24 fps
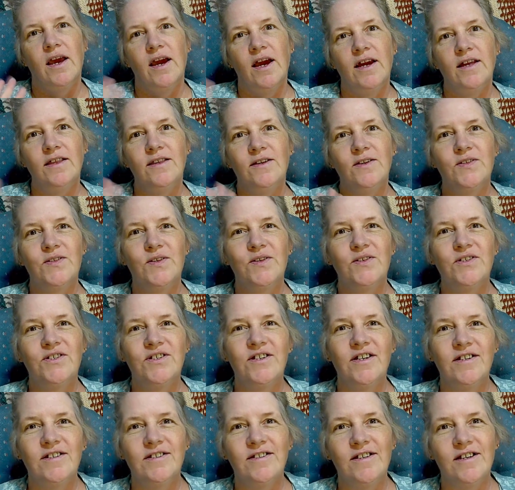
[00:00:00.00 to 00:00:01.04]
Hey there,
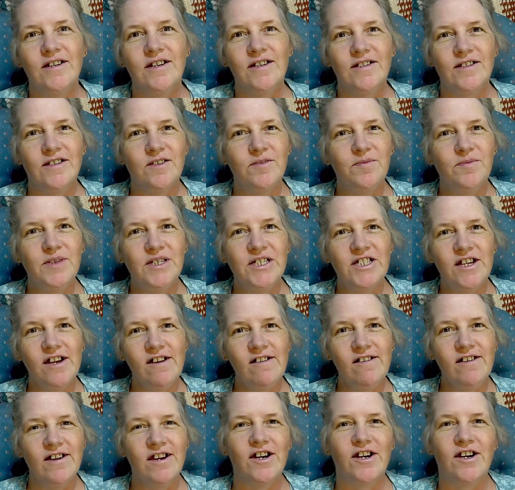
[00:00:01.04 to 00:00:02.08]
Soulshines. It's Michelle
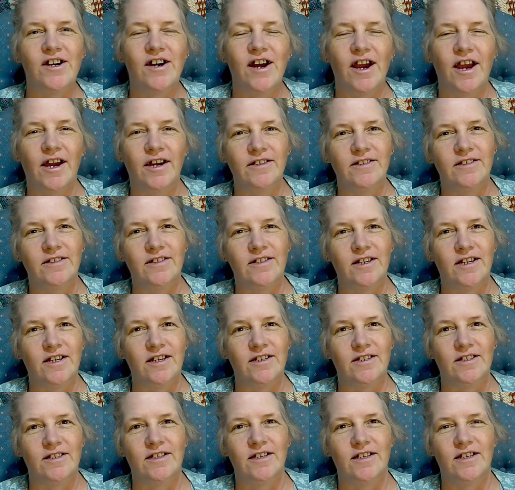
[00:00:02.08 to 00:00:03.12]
here, and
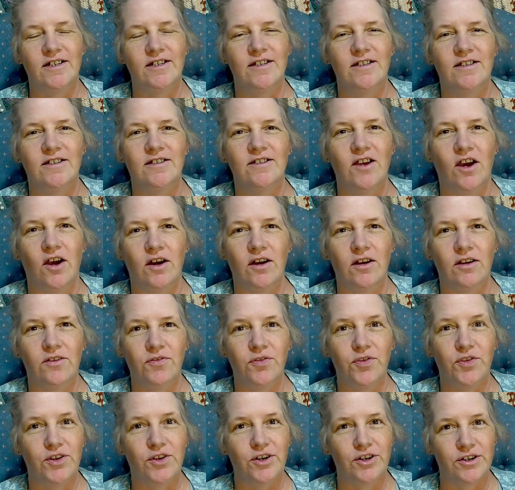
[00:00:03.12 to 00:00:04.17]
it is
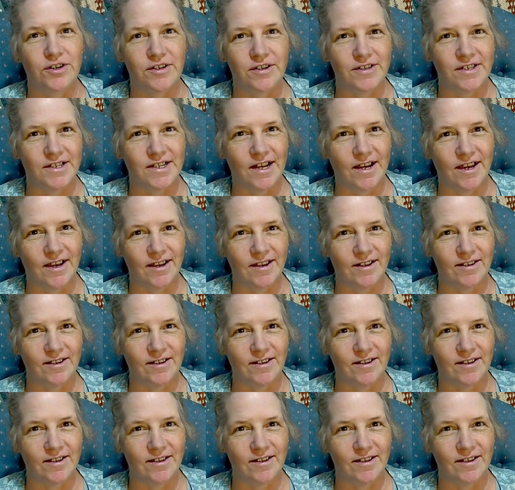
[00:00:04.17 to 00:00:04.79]
Thursday.